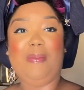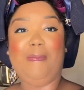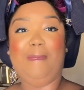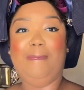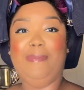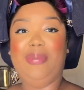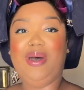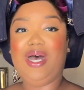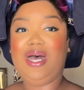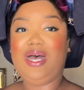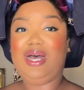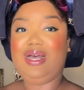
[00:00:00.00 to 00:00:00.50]

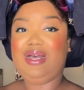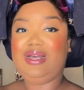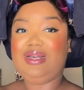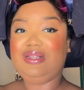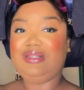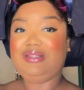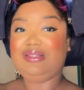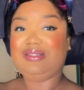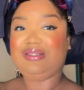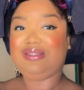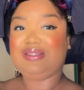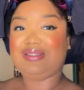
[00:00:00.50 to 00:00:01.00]

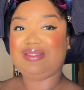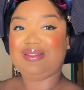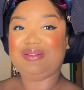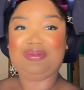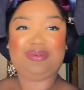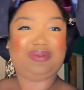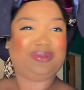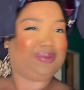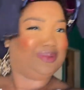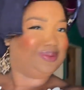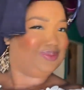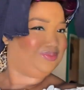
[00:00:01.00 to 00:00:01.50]
Bugs.
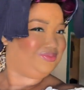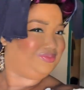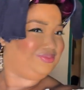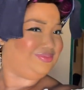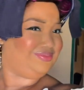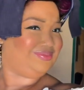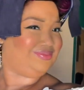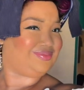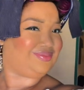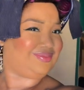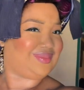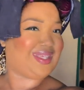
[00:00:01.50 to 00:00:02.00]
Oh,
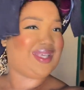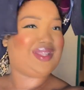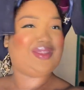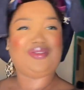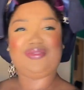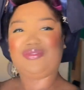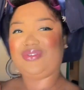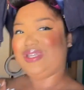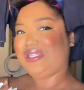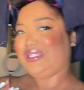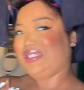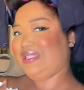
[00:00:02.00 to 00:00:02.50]
the
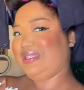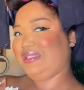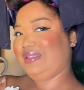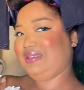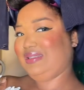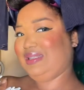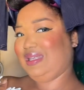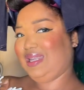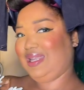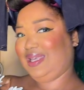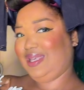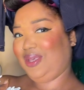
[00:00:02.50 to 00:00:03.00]
face is
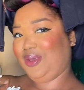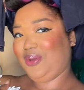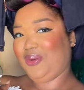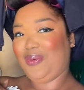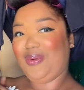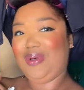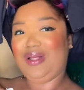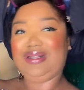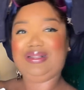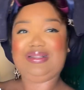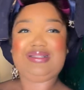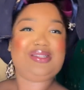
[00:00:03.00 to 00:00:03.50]
sitting,
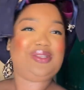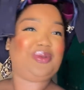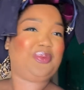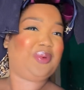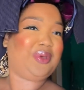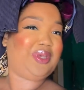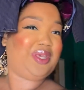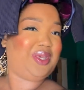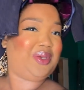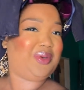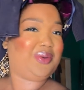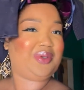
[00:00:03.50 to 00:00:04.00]
y'all. Super
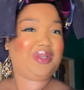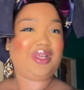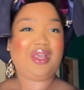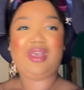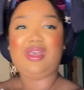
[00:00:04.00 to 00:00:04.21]
cute.